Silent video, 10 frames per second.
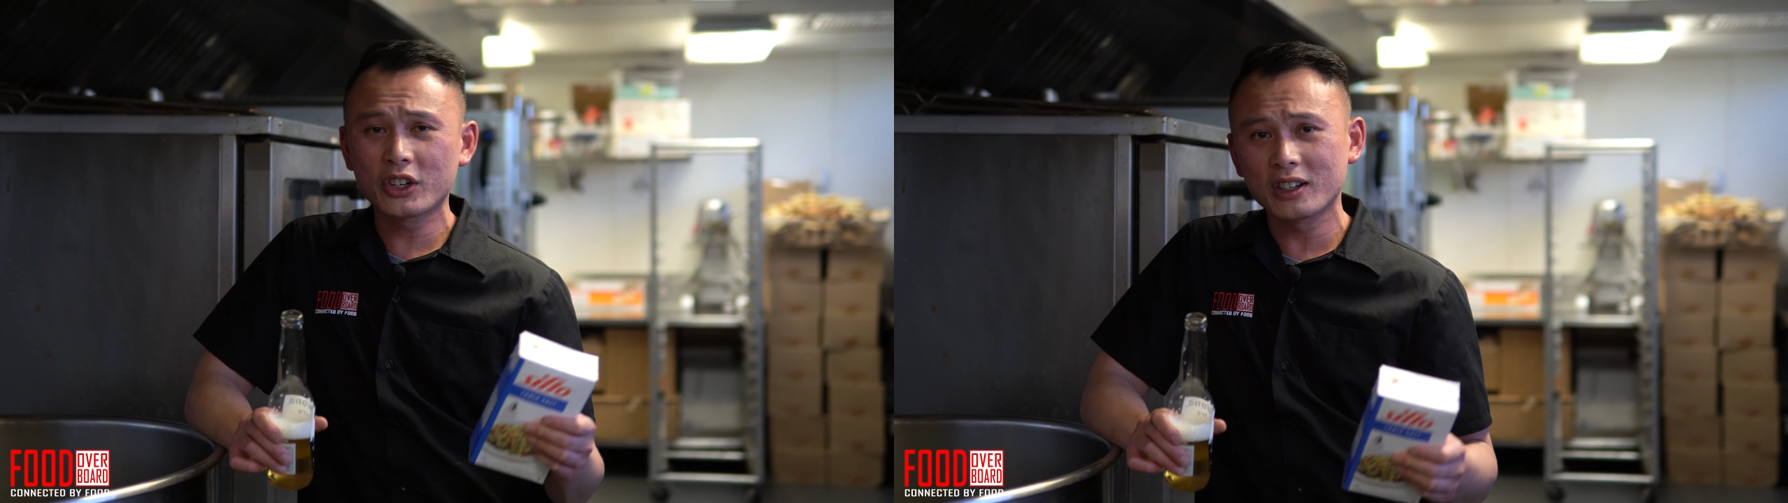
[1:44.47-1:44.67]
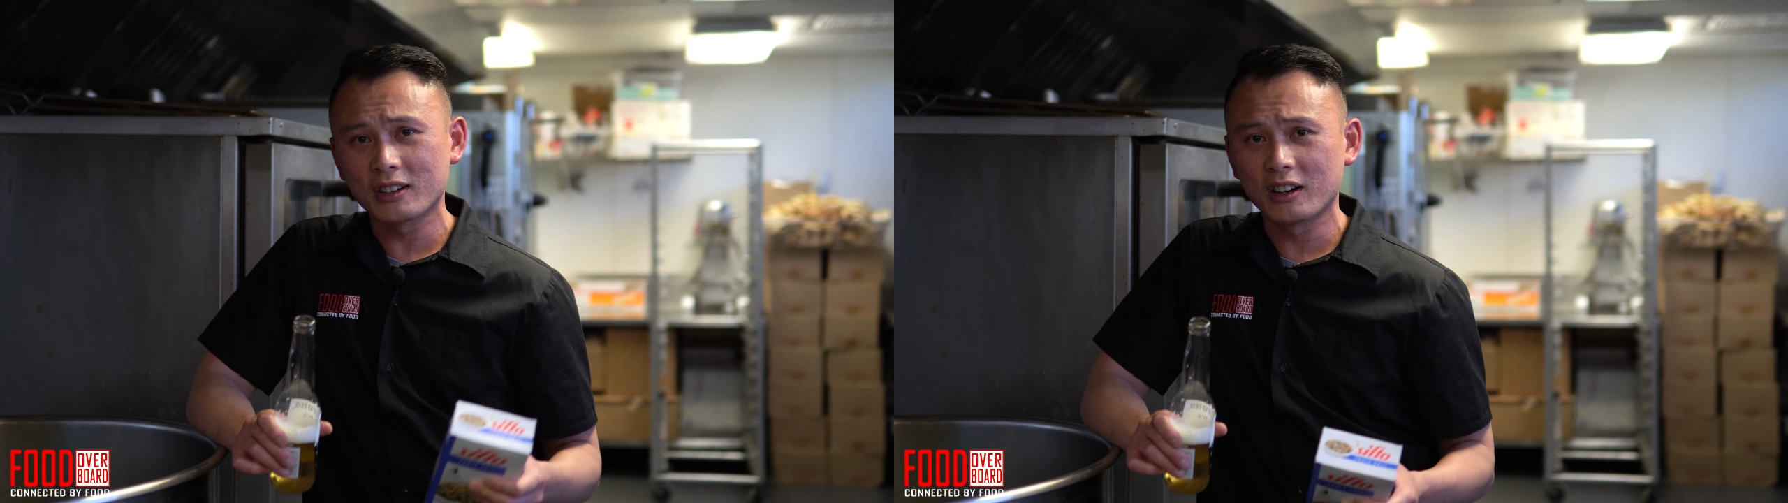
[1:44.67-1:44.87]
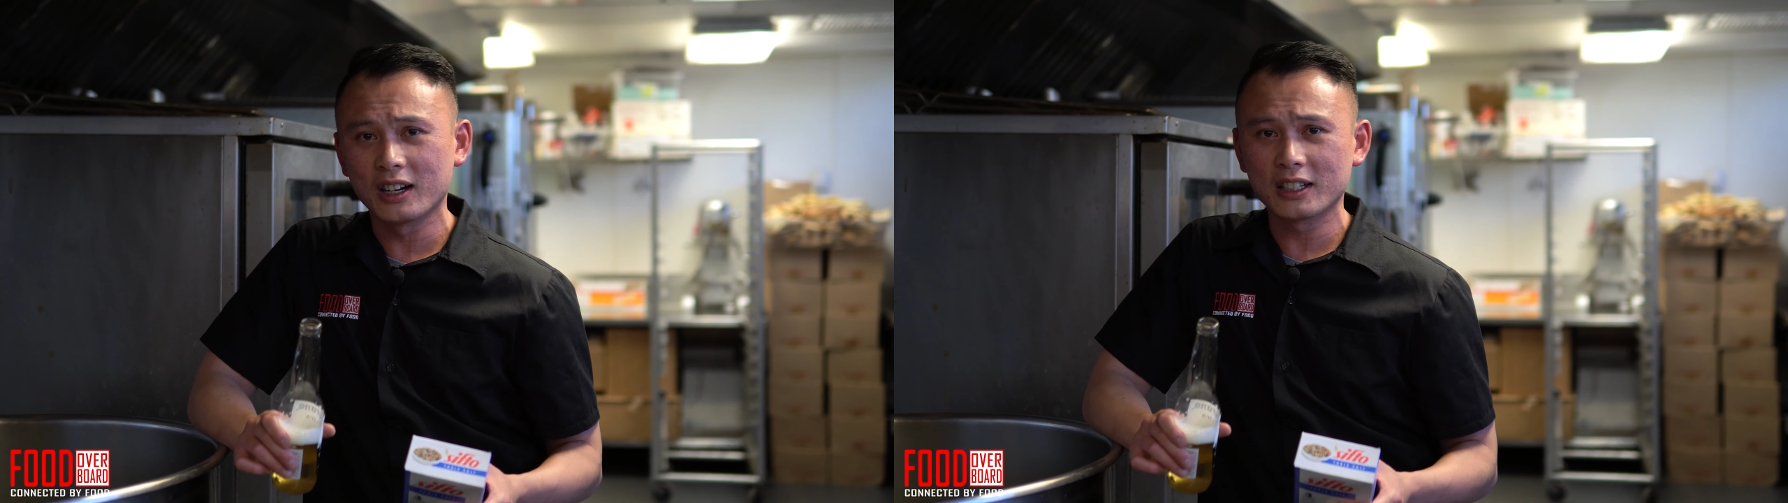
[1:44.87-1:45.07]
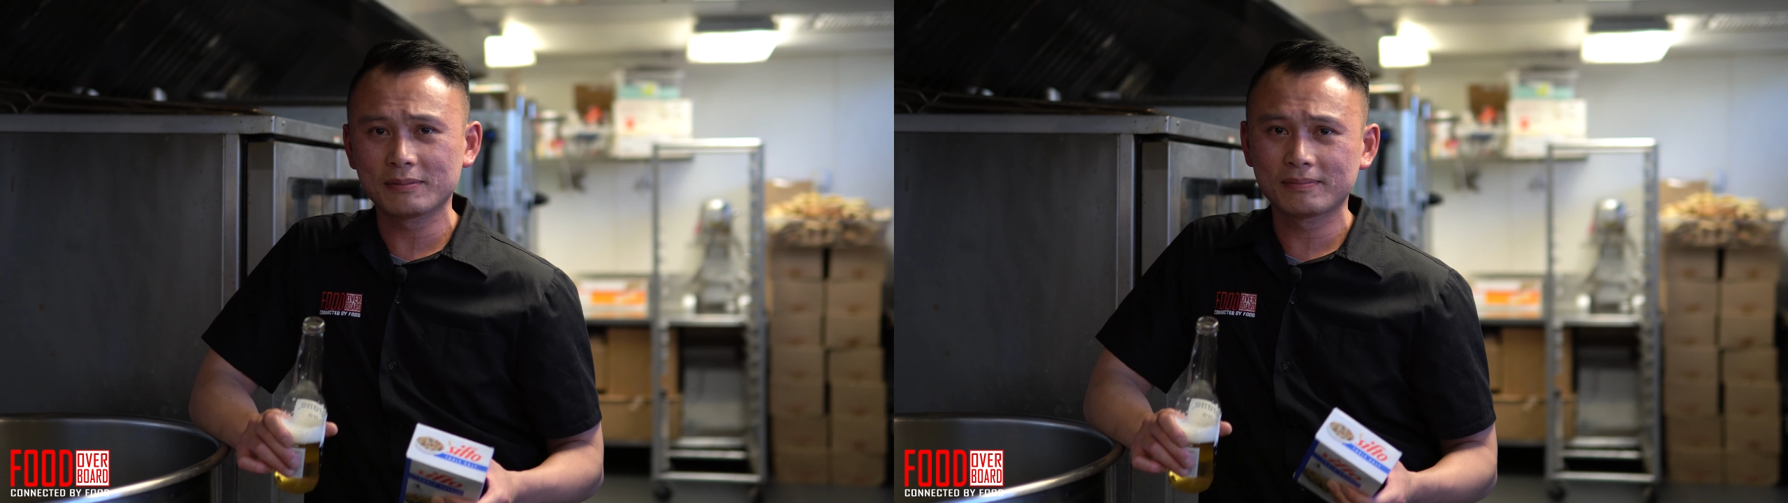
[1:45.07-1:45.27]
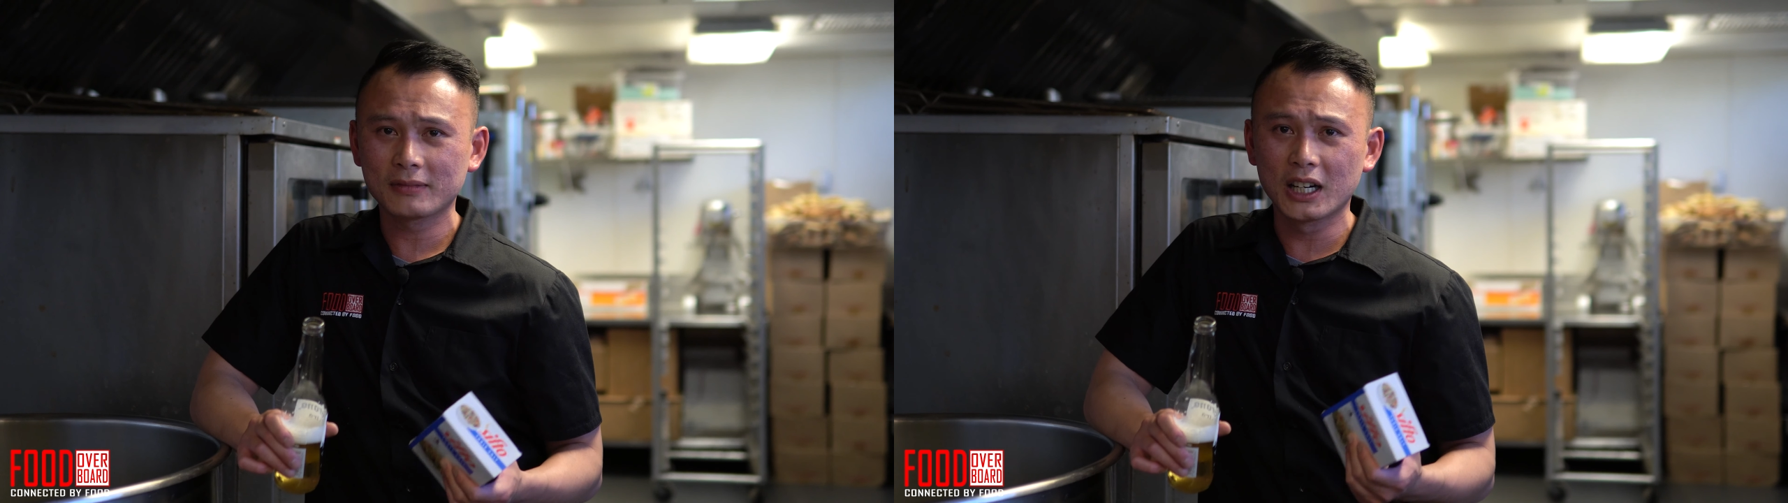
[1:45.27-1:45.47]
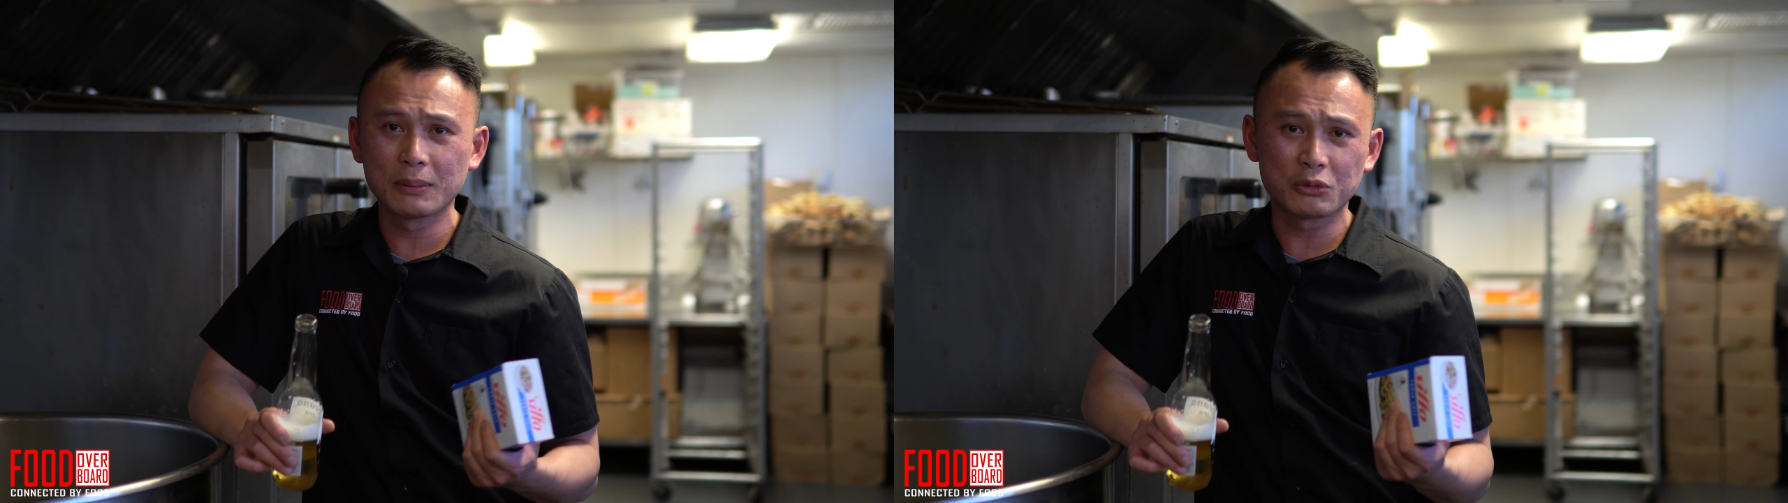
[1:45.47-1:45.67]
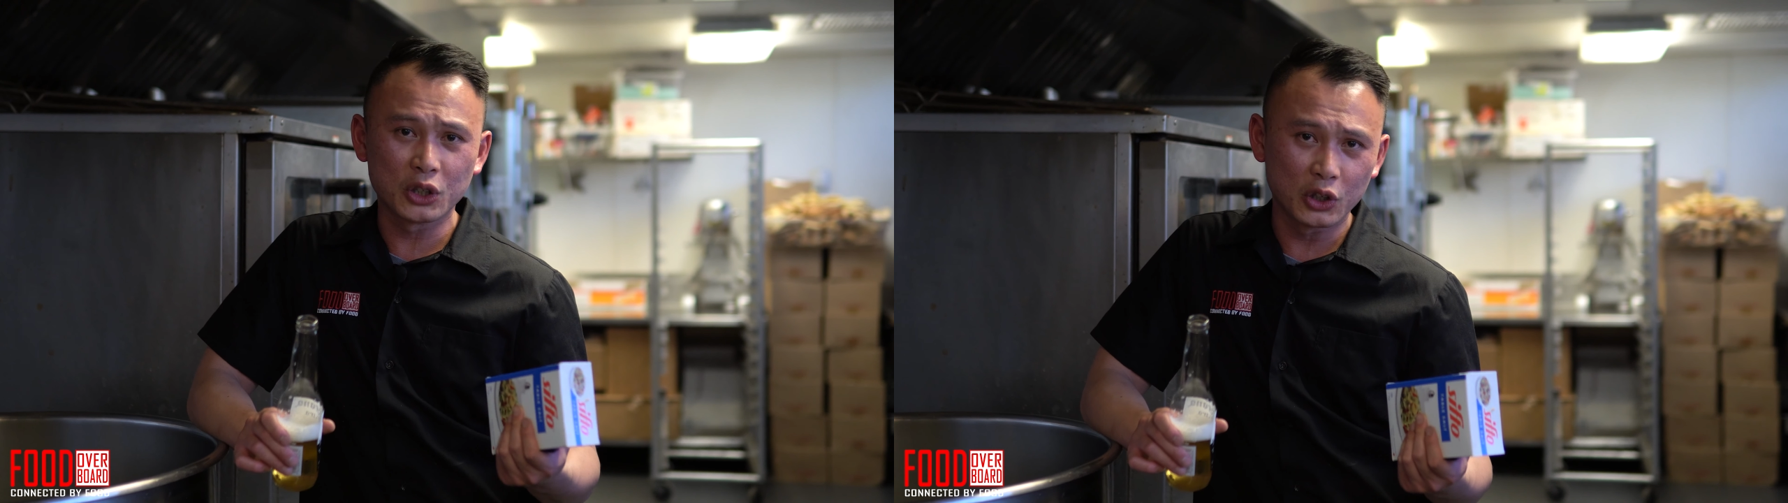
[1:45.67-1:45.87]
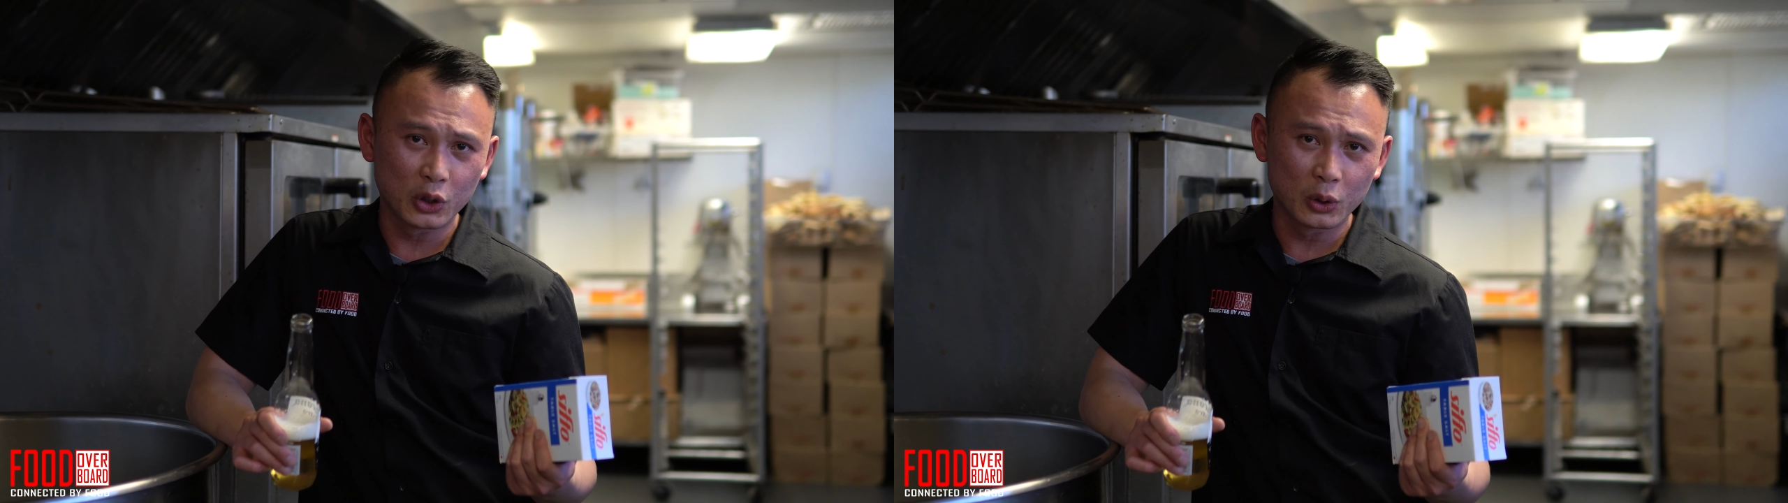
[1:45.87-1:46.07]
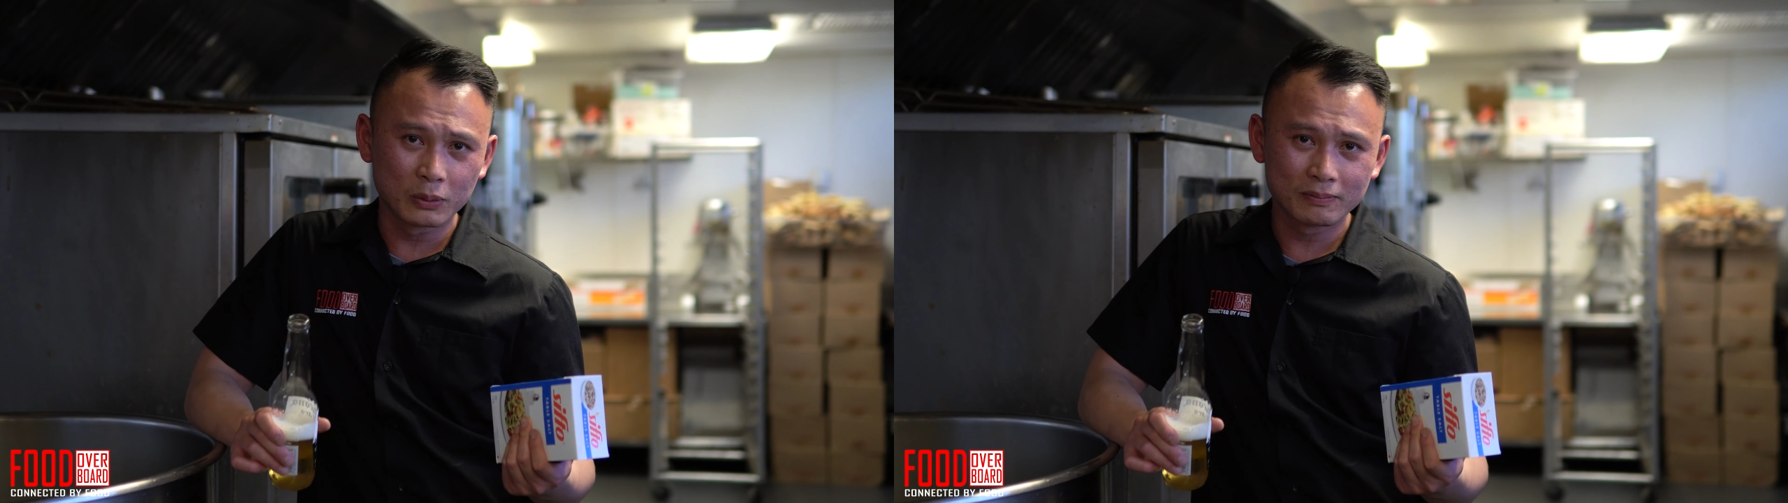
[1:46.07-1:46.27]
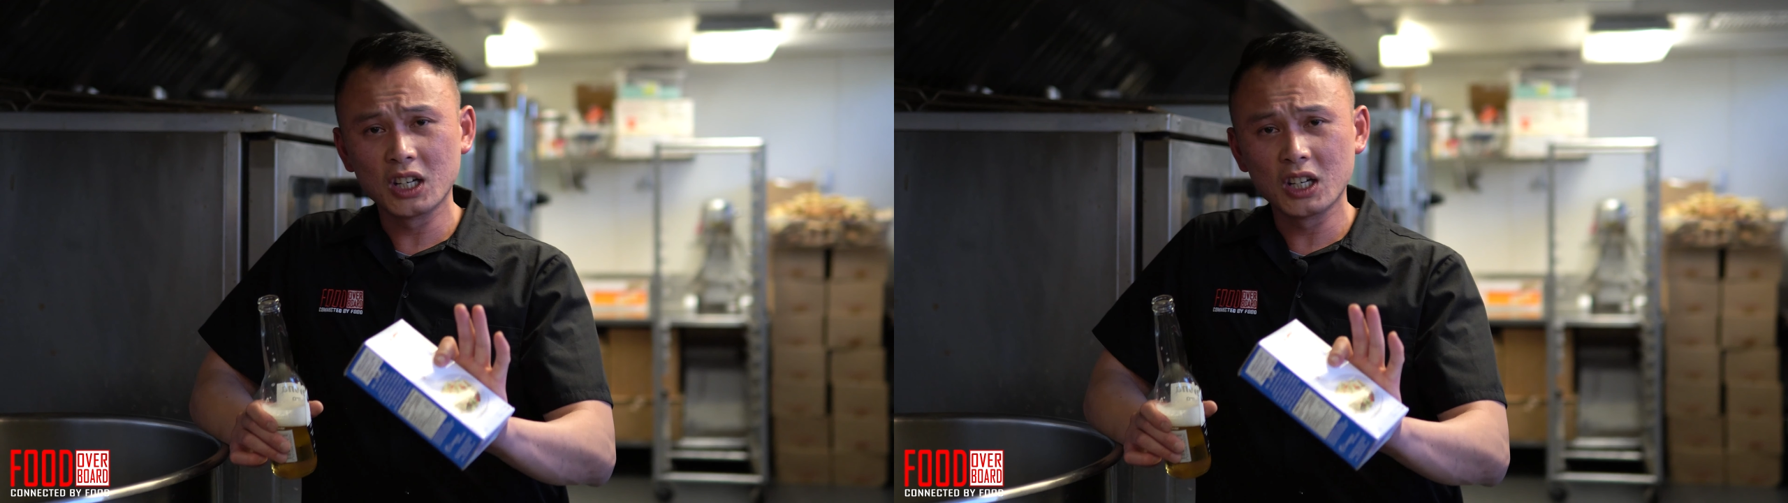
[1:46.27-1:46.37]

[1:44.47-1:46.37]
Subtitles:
you cannot, up to you.